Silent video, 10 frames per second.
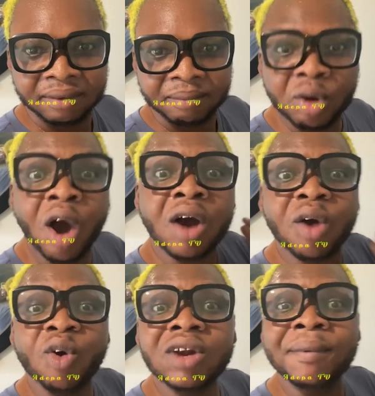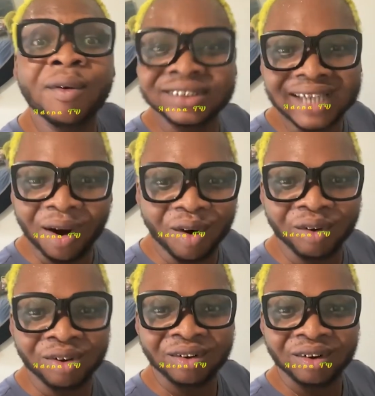Because Google I mean who say
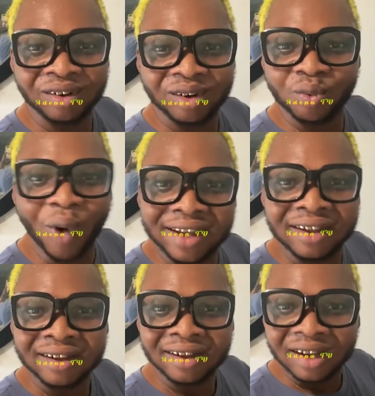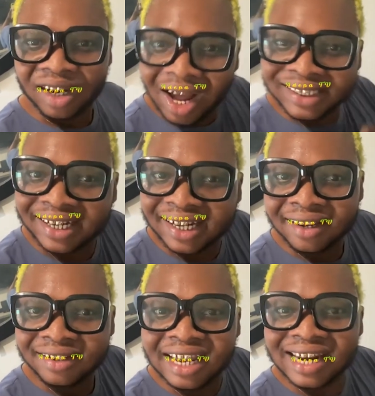oh. Wait. Logic,
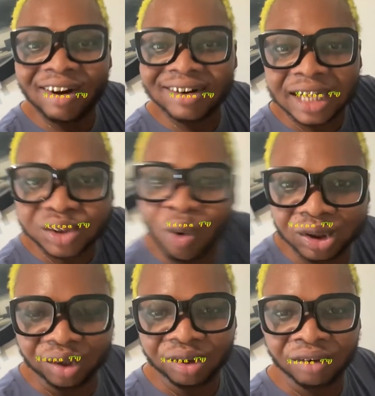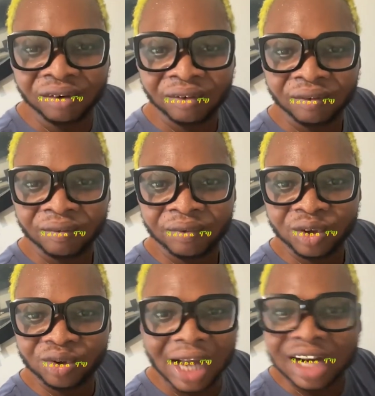di now the atom also no.
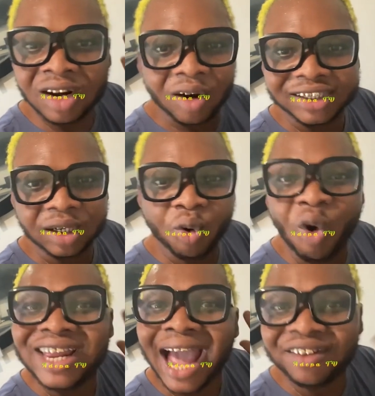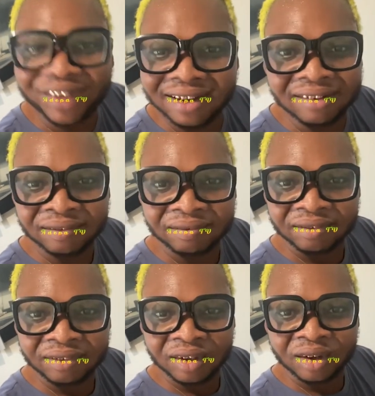You are not logic. Only again
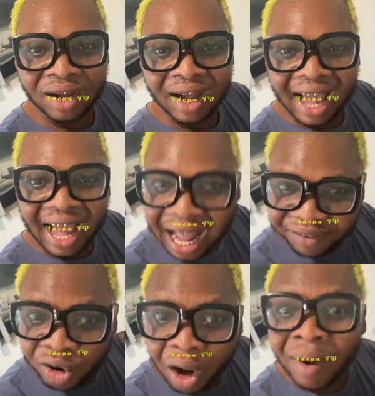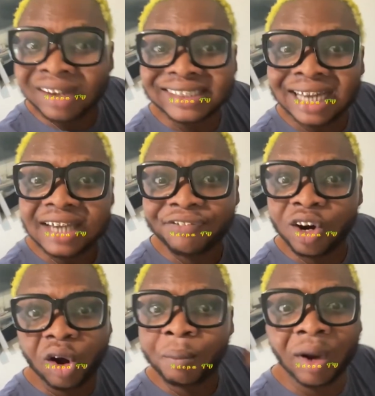common sense, you have
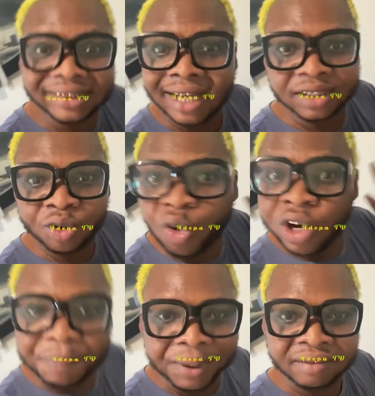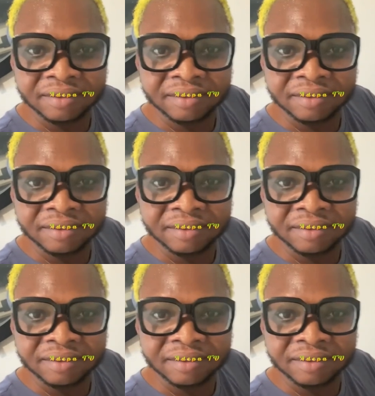to common sense. Only be.